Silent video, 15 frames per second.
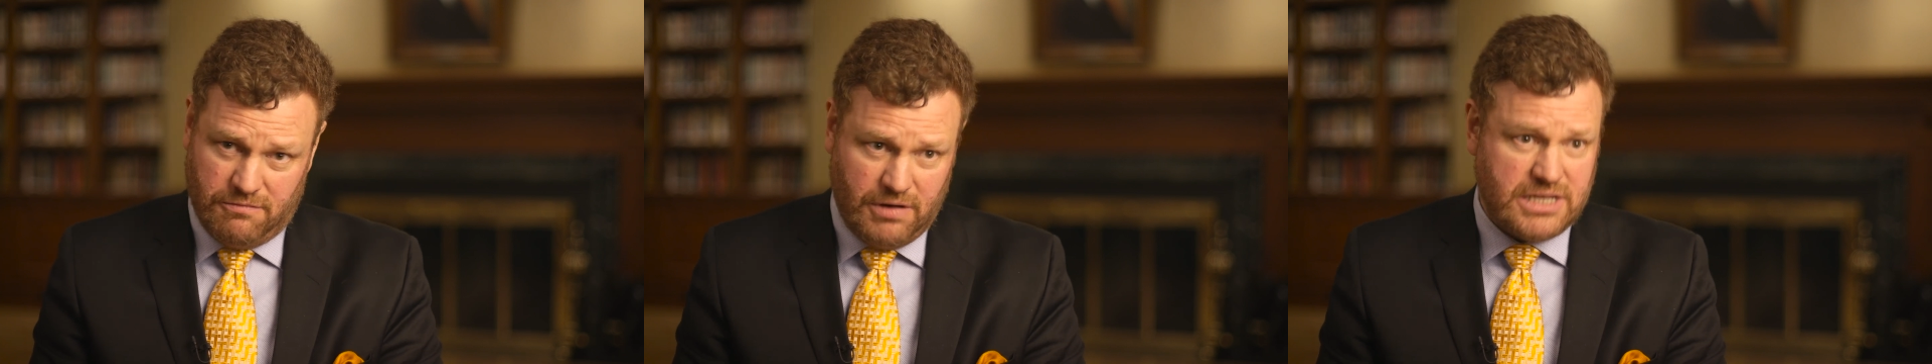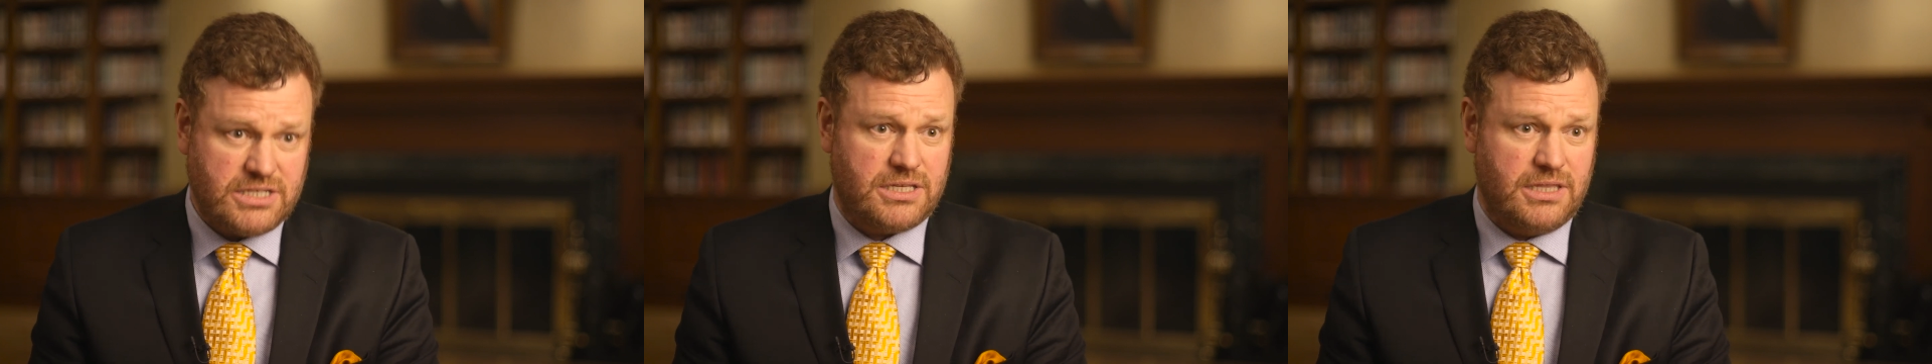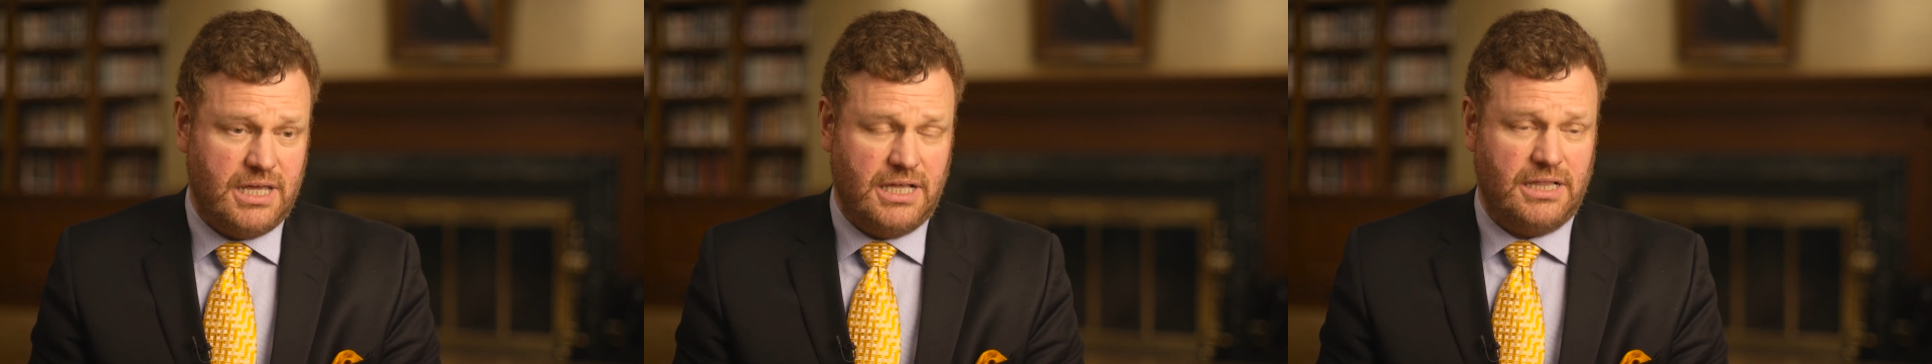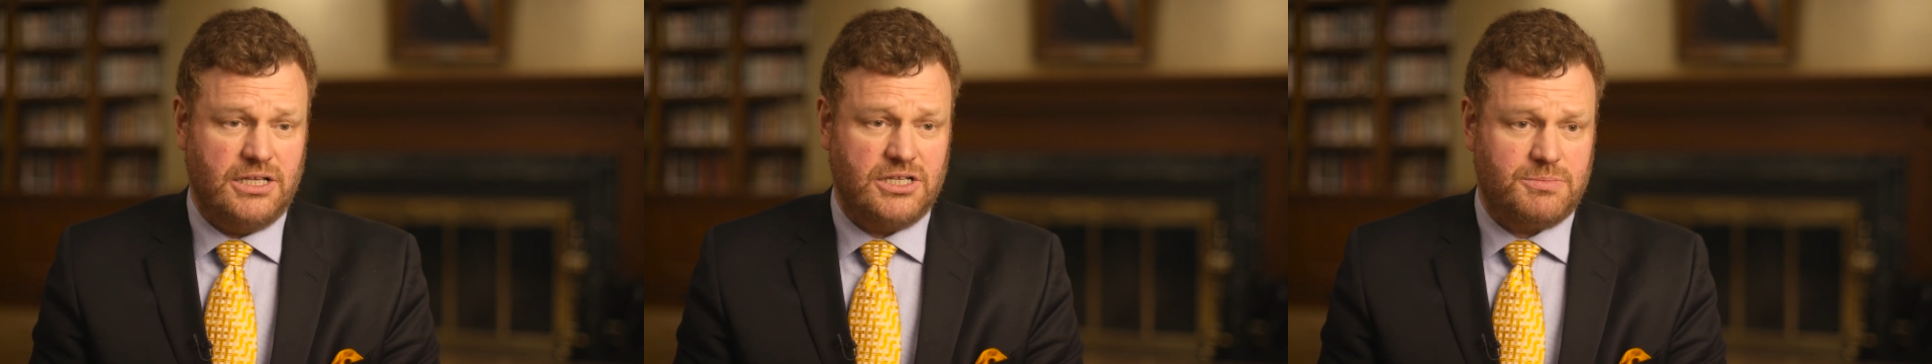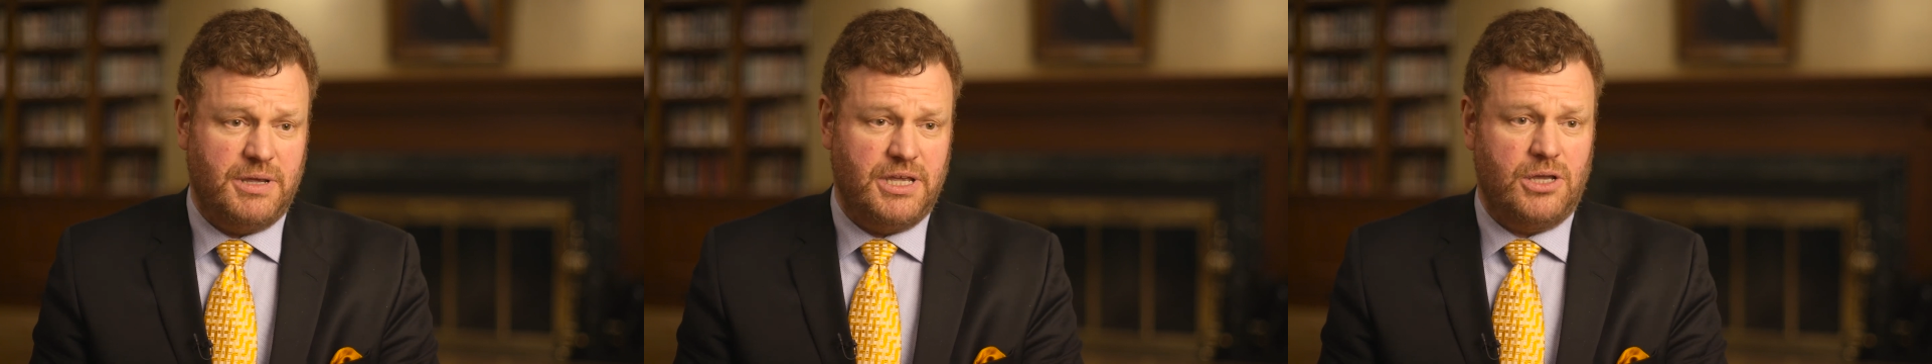rest of the
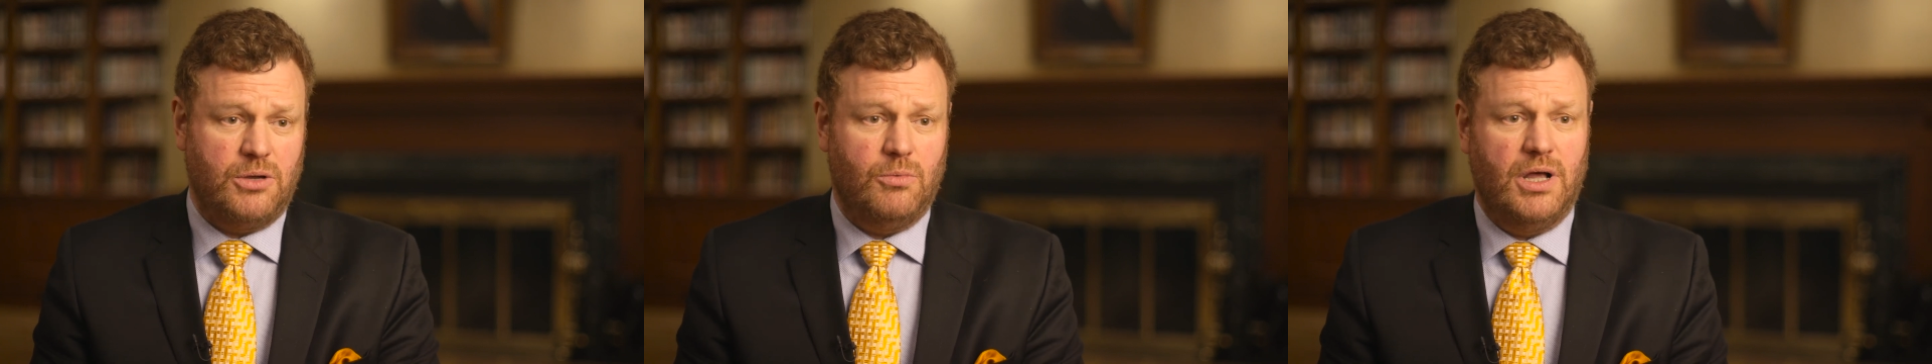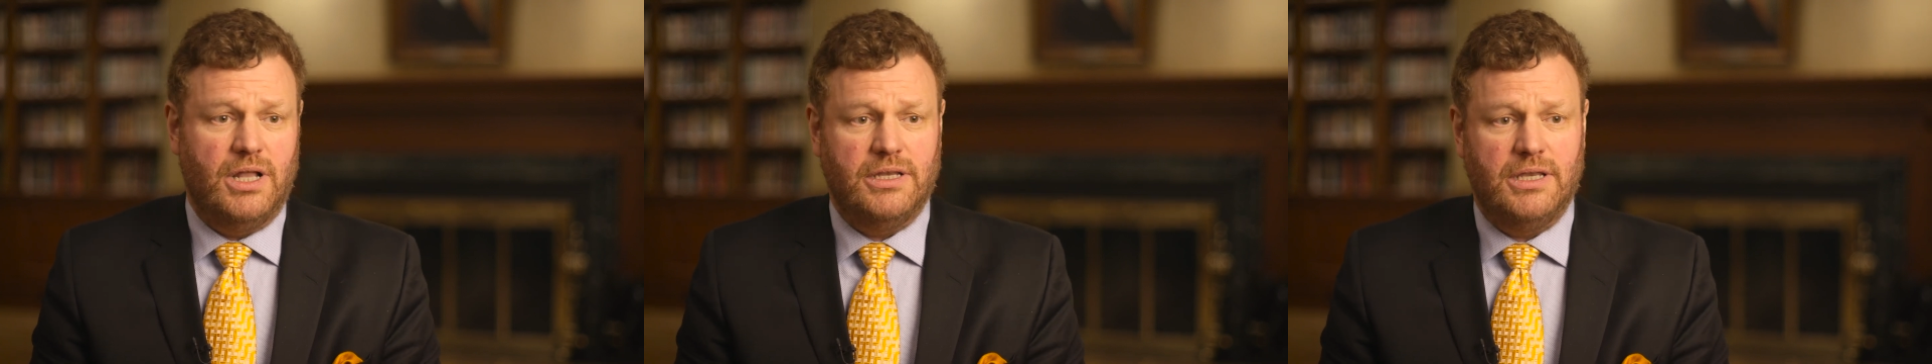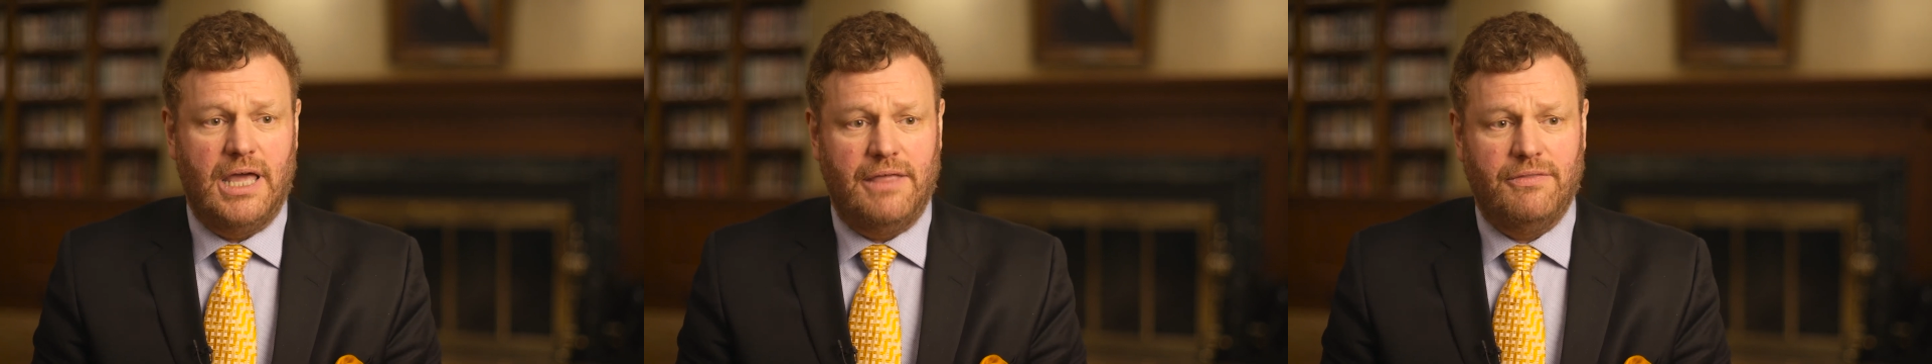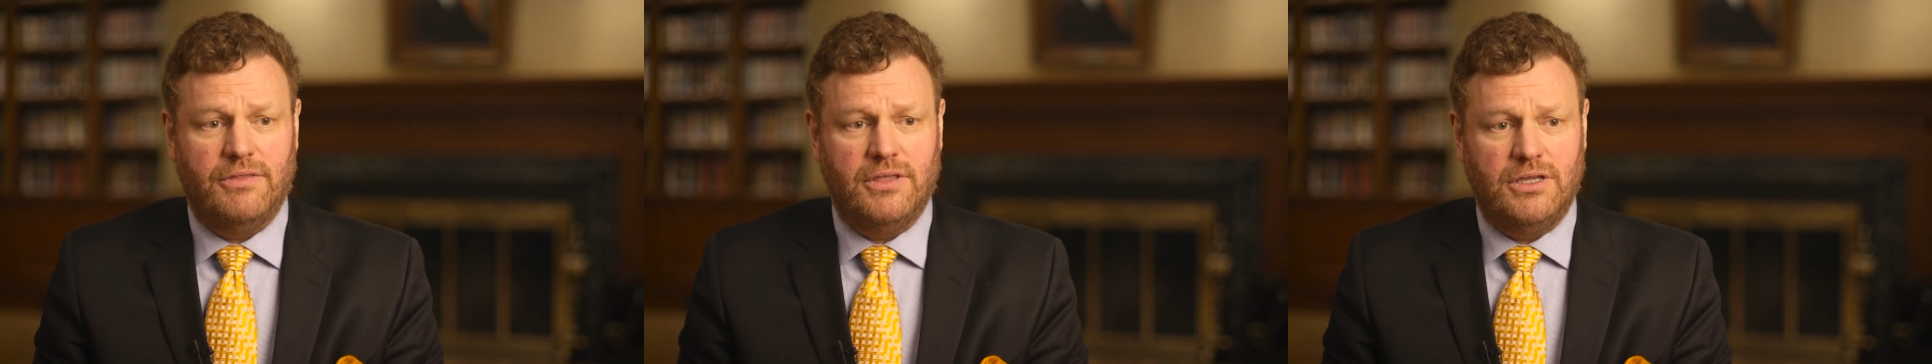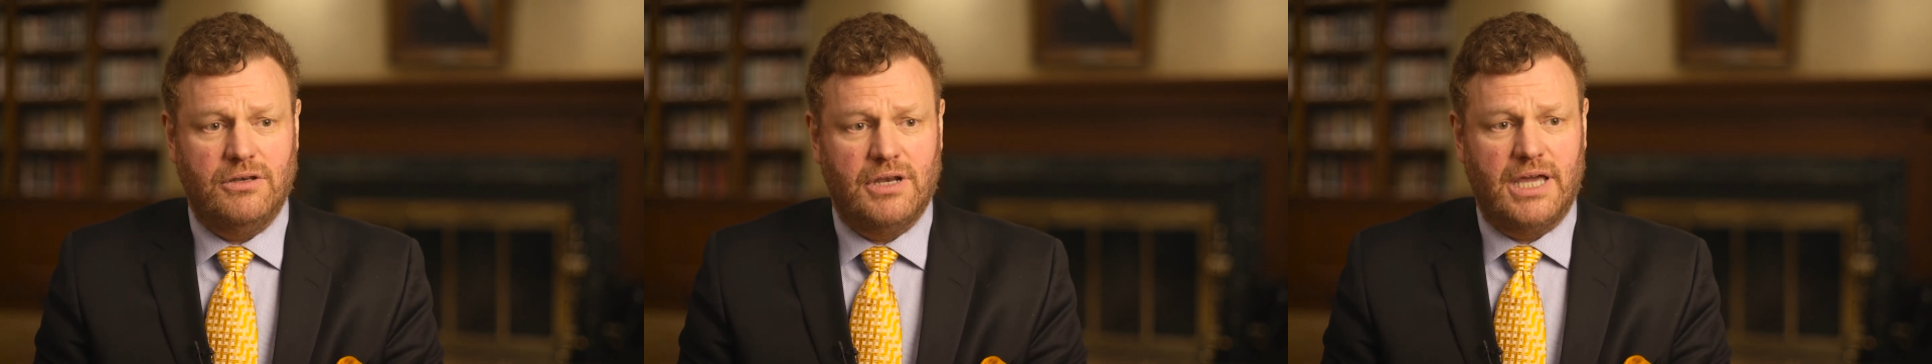English-speaking world and
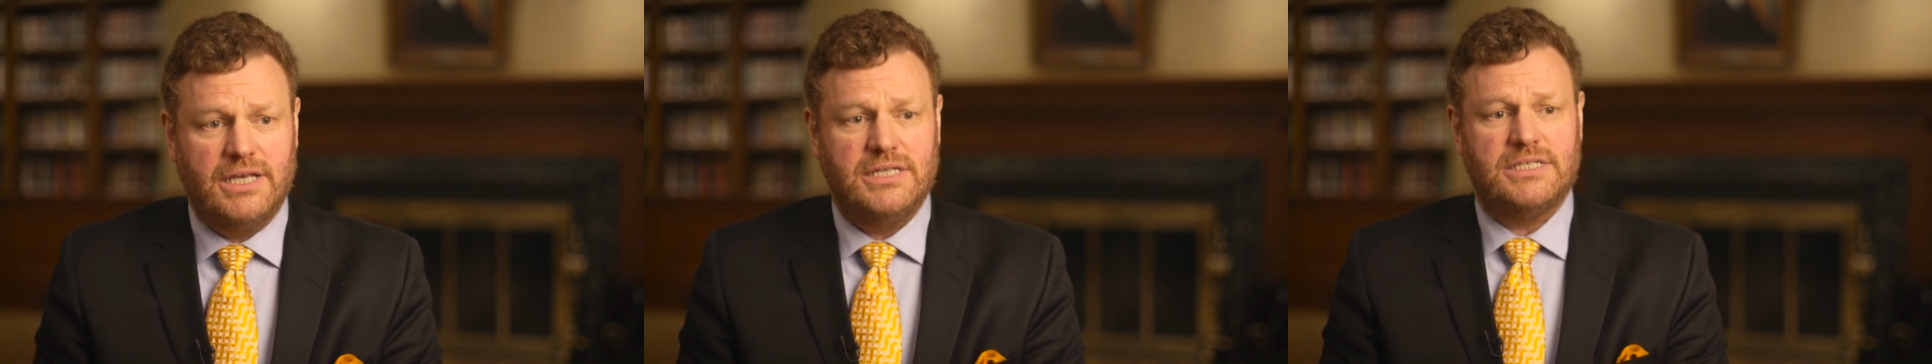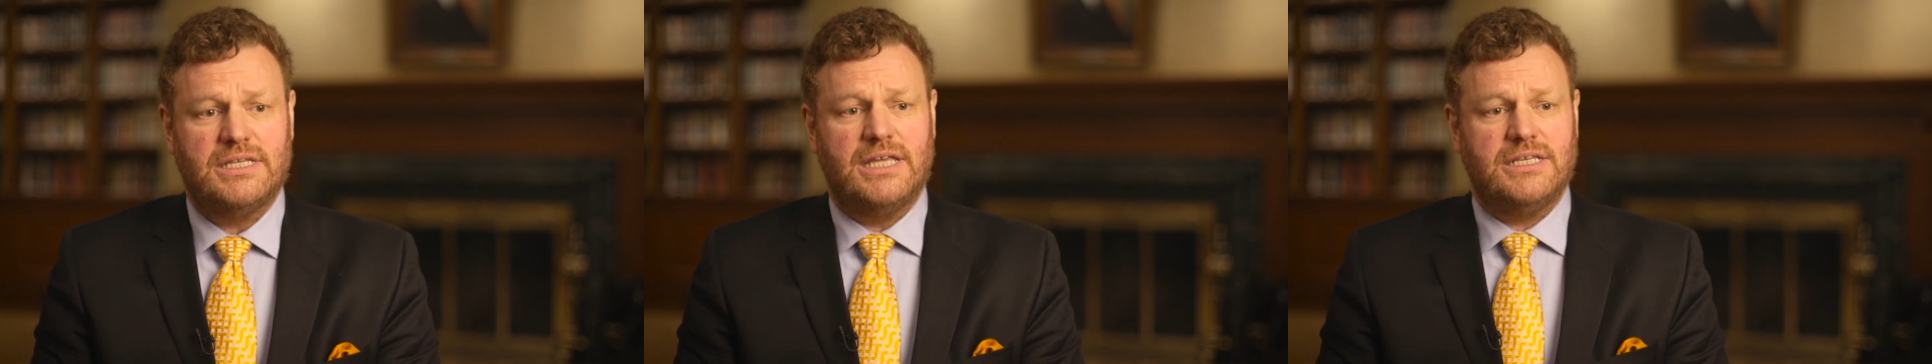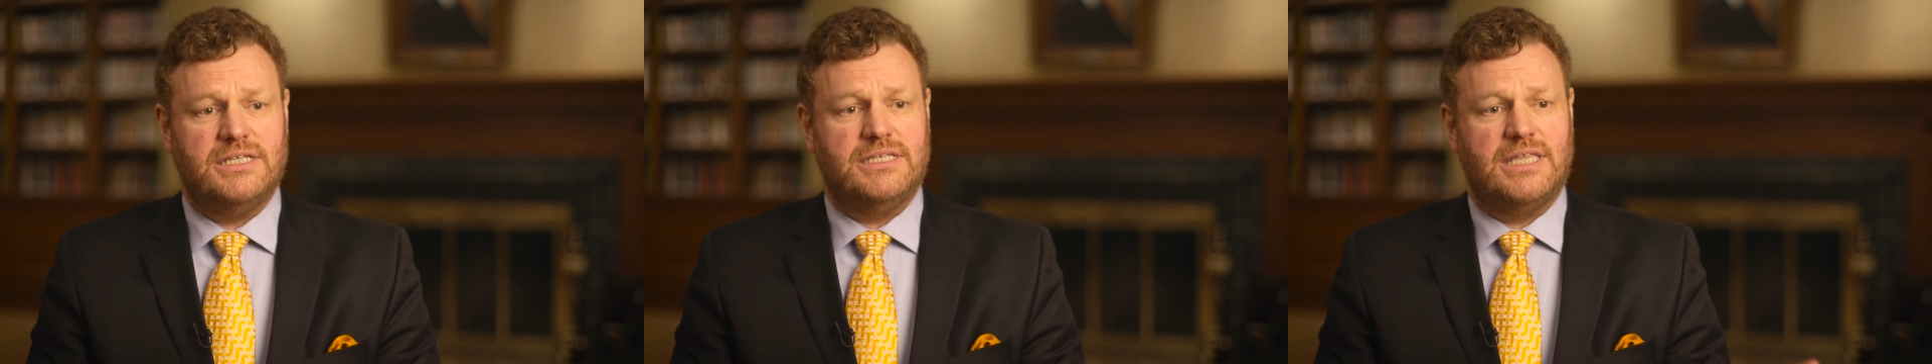the United States,